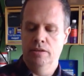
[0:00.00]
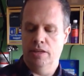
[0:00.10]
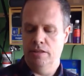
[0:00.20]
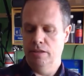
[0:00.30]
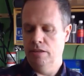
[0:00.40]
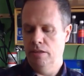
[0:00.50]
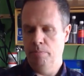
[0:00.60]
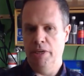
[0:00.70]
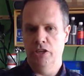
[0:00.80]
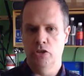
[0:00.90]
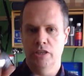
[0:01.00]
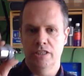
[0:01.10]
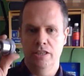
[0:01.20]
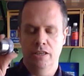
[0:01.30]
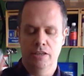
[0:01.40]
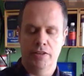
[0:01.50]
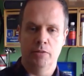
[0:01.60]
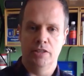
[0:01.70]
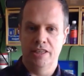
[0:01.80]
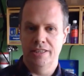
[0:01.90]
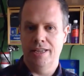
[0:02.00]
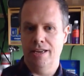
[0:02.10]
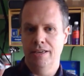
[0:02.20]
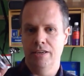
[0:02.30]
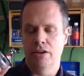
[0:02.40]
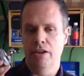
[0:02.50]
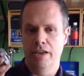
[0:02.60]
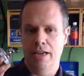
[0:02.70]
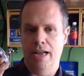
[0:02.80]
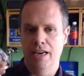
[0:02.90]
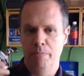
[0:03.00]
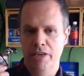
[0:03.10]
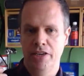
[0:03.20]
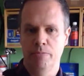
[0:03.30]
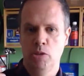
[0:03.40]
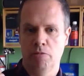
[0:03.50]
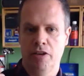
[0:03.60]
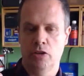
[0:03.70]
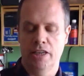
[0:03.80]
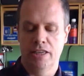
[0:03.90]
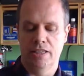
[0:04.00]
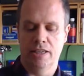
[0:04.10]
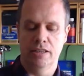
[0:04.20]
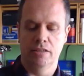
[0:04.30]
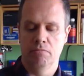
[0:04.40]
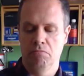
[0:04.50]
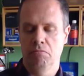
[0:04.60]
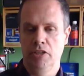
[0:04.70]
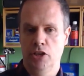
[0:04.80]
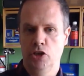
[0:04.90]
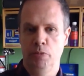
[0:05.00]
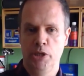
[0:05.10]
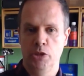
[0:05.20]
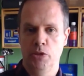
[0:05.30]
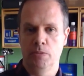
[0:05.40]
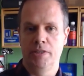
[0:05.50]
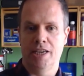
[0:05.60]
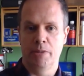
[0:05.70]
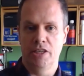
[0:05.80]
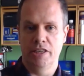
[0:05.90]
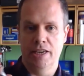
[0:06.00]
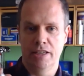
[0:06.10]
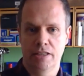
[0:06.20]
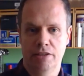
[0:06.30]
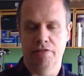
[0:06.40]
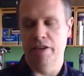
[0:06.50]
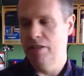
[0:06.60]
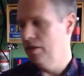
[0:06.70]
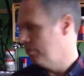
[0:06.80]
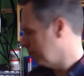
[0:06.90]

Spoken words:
that's a big chunk of steel. If that was an Italian aluminium Super Record headset, you could be doing some damage to your headset threads.